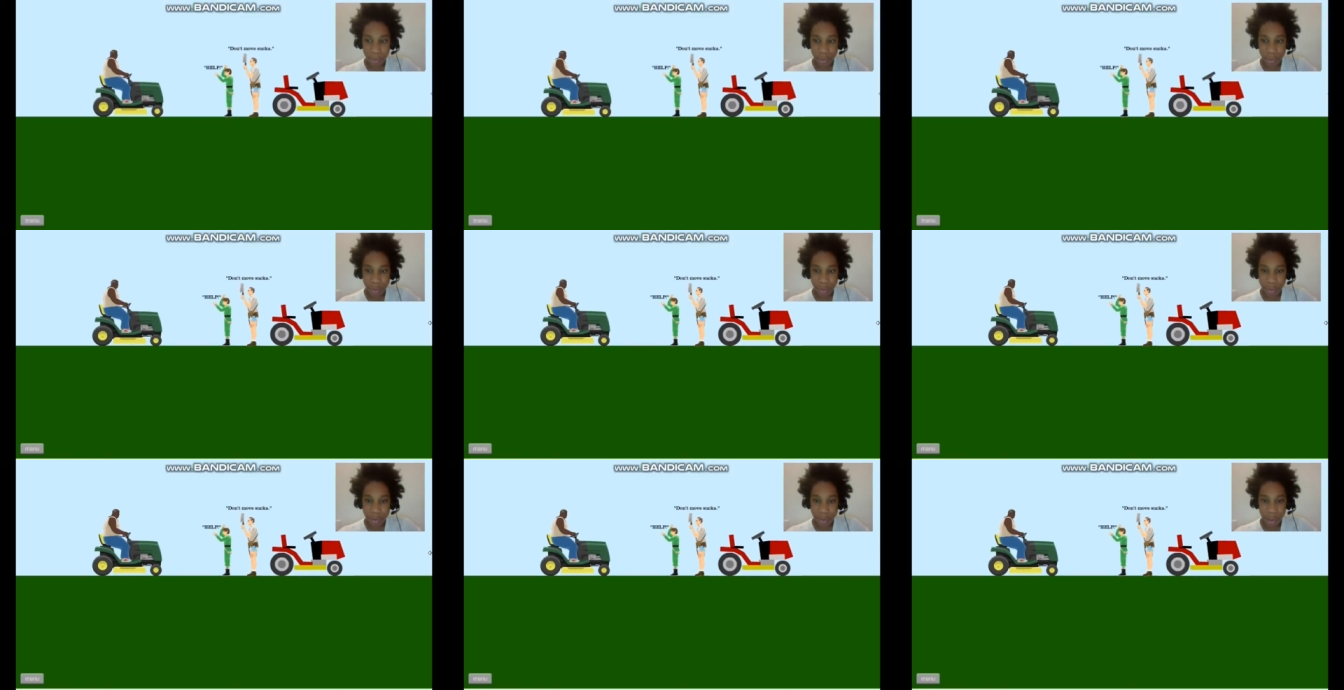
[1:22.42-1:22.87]

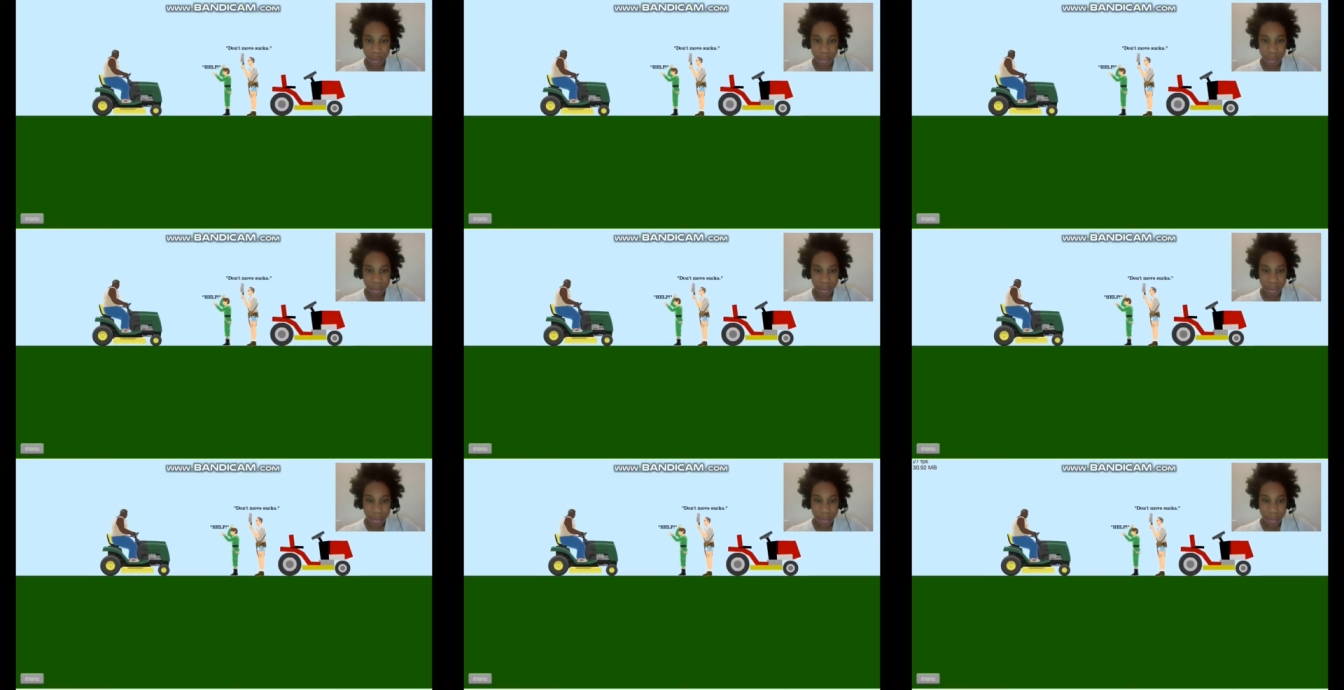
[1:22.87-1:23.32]
pull this out.
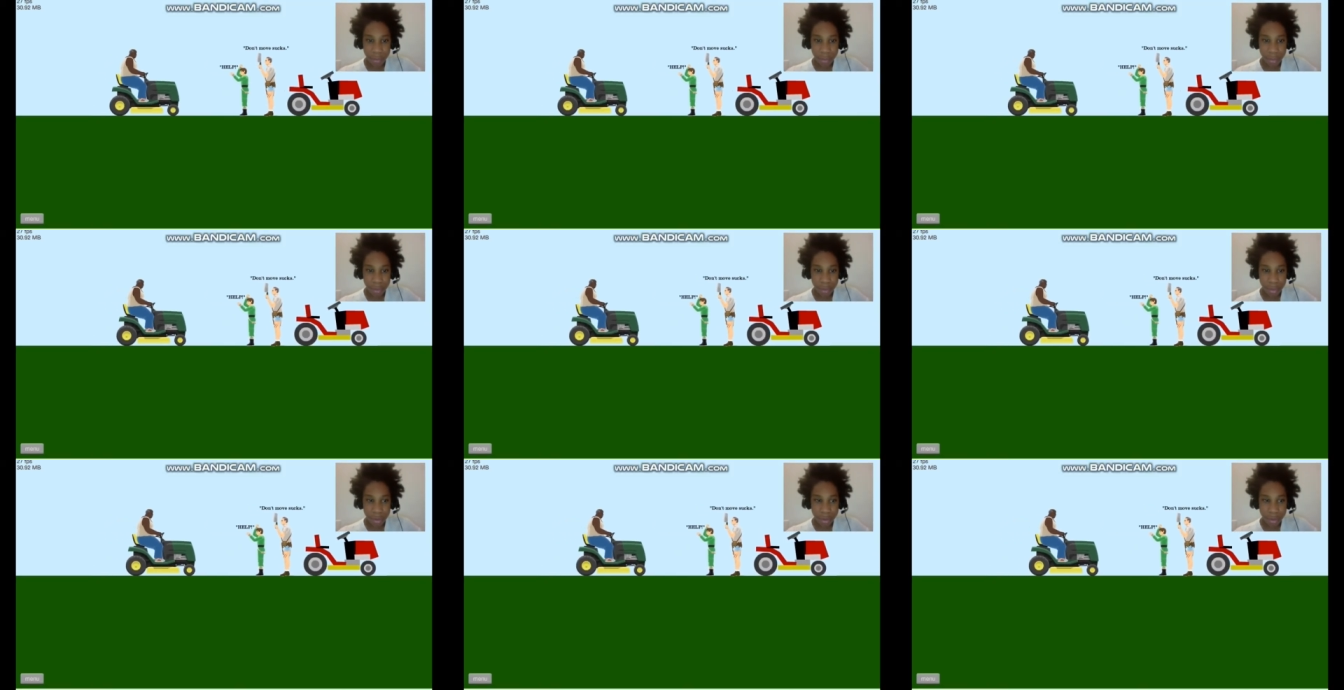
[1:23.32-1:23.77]

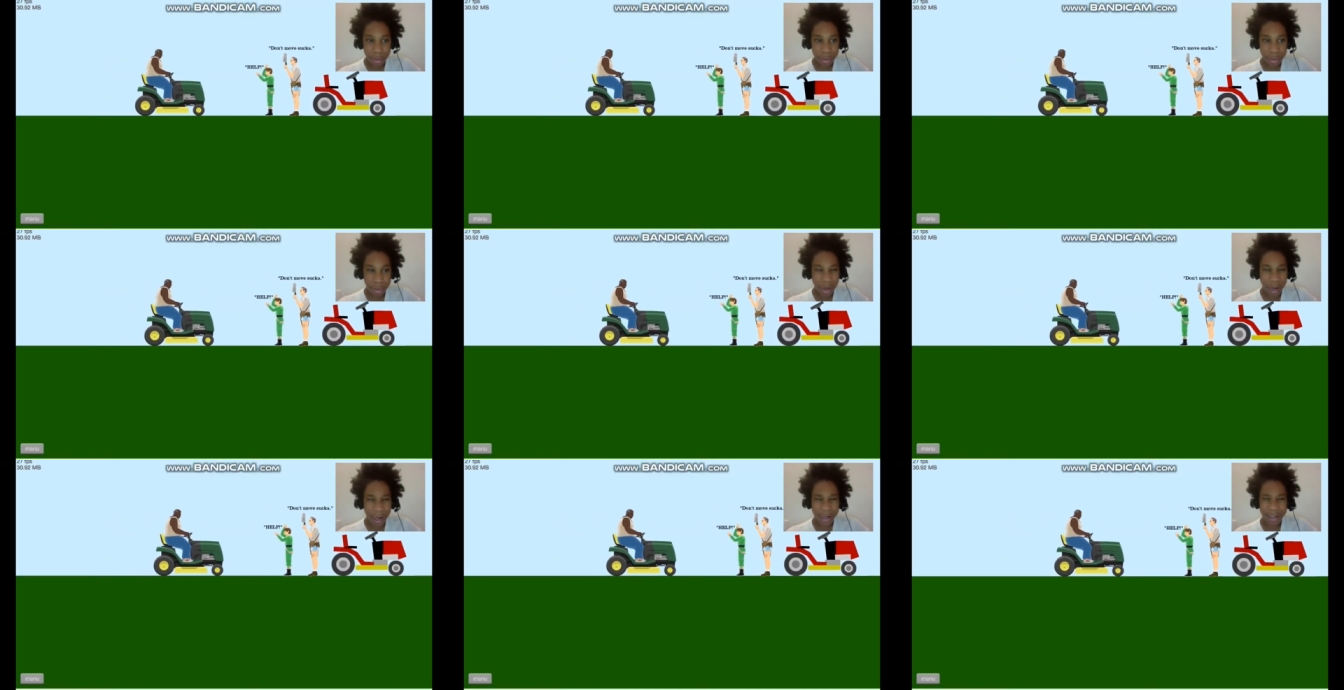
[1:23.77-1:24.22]

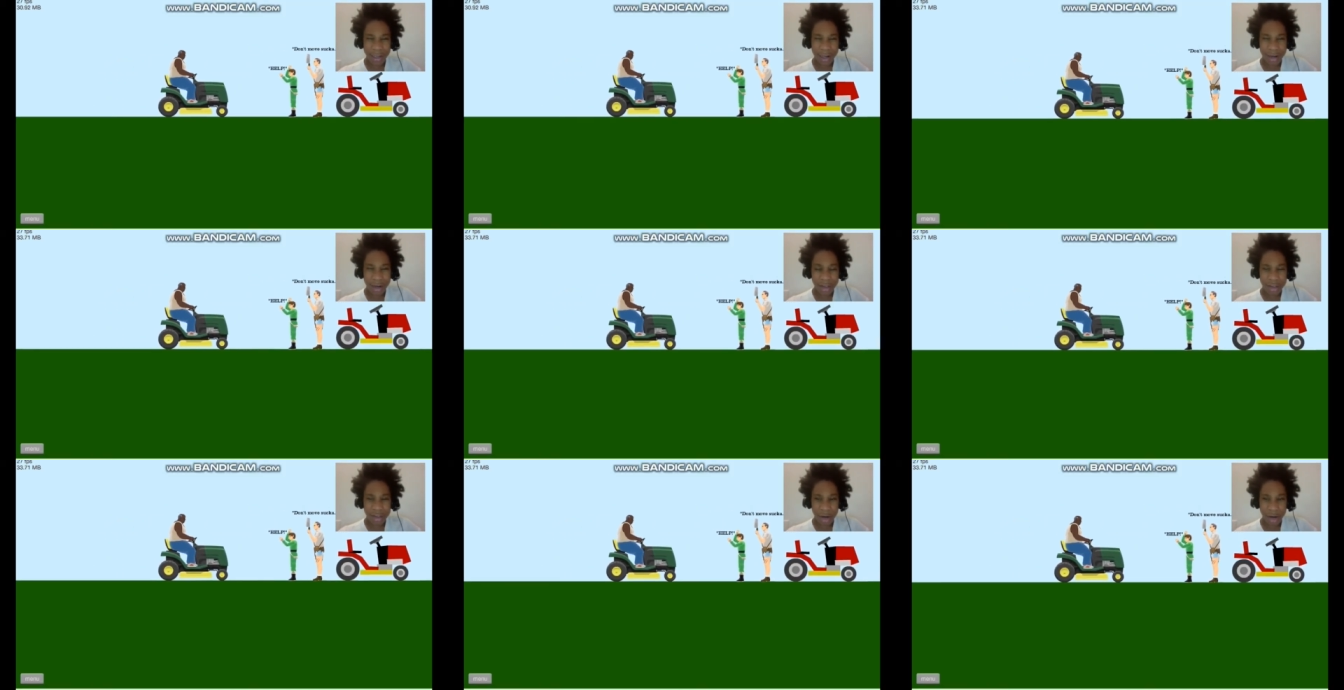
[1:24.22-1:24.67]
Did I do
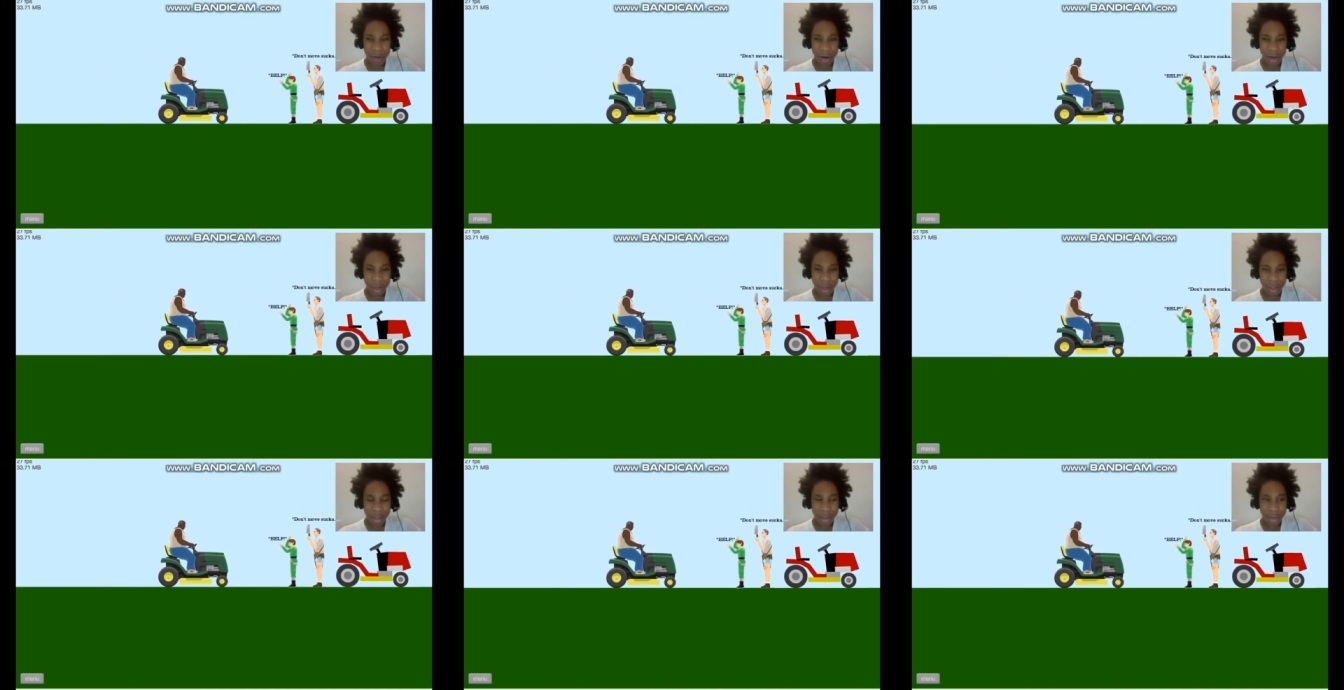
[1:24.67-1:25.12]
this
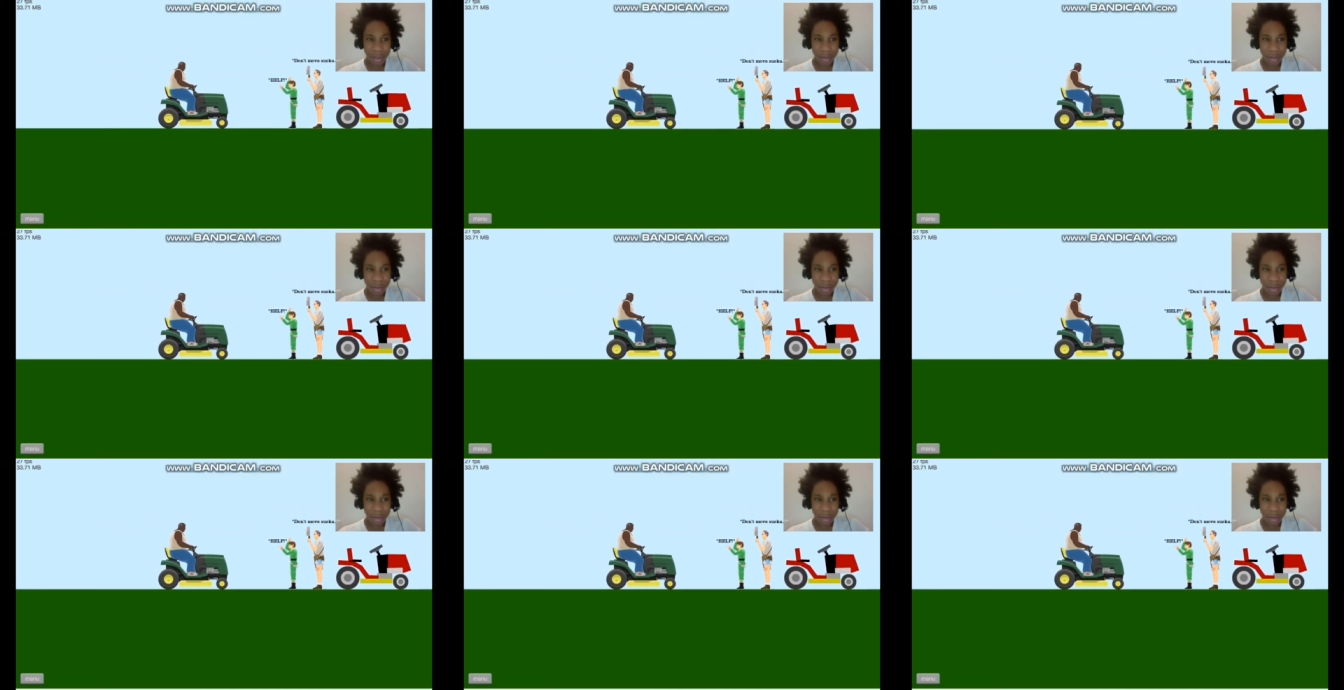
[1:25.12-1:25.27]
already?